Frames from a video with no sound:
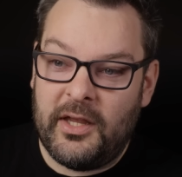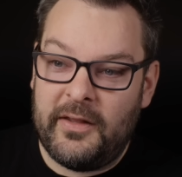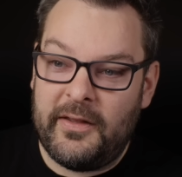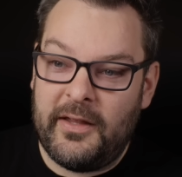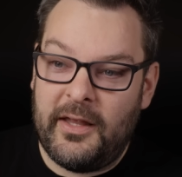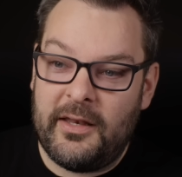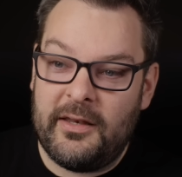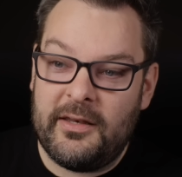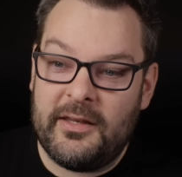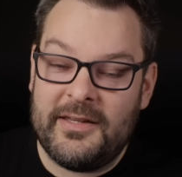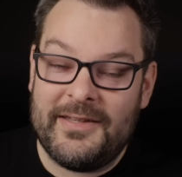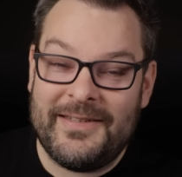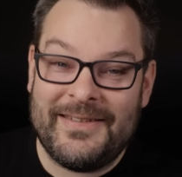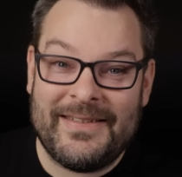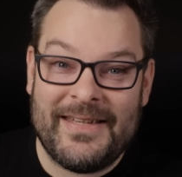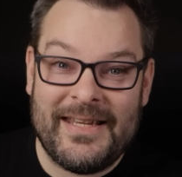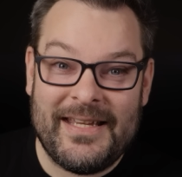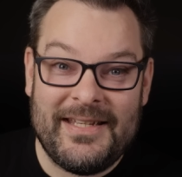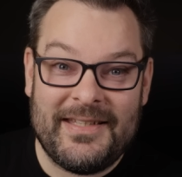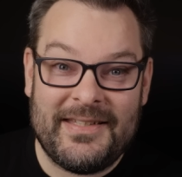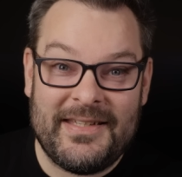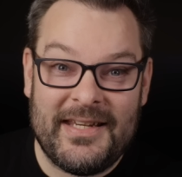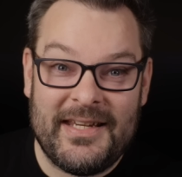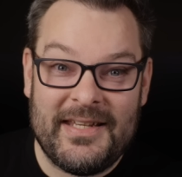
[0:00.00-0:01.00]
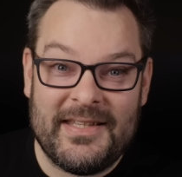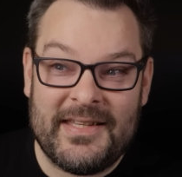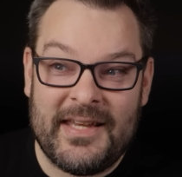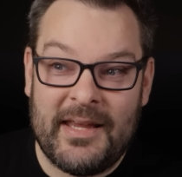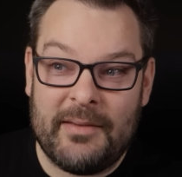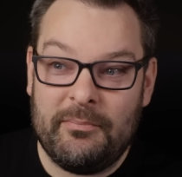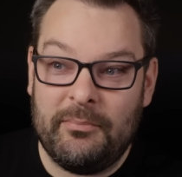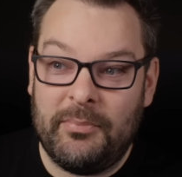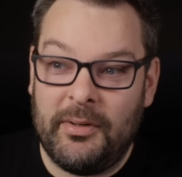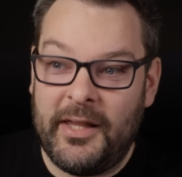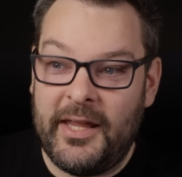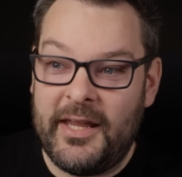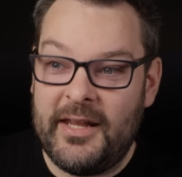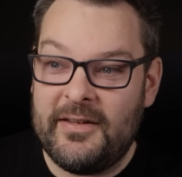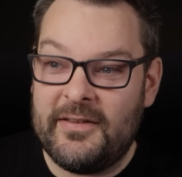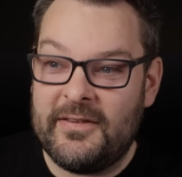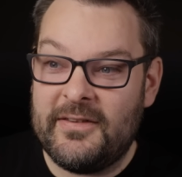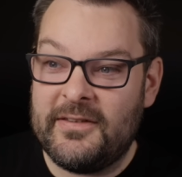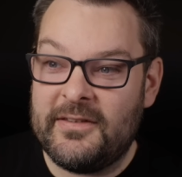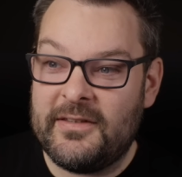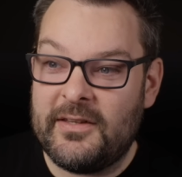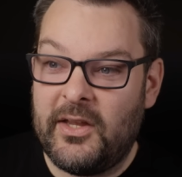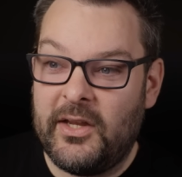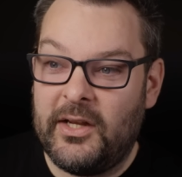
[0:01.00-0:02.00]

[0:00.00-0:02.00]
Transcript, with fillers: and then CT templates.